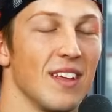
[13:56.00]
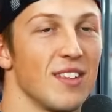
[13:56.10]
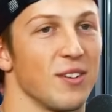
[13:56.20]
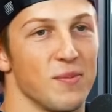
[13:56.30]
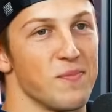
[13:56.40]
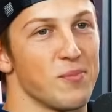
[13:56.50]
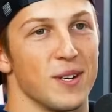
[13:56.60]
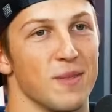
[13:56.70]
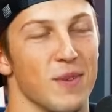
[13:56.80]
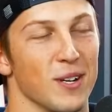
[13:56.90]
That's
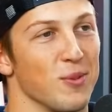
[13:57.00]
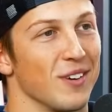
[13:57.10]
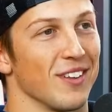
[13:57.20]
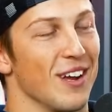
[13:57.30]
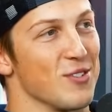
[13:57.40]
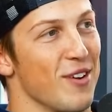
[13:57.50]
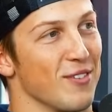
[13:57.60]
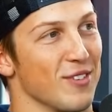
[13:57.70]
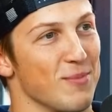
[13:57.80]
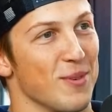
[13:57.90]
pretty much what it's like driving
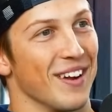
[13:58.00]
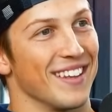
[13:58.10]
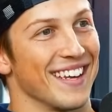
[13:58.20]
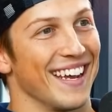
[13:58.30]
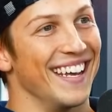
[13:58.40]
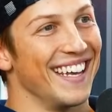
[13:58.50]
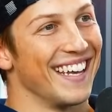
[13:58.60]
a Red Bull, I'd say.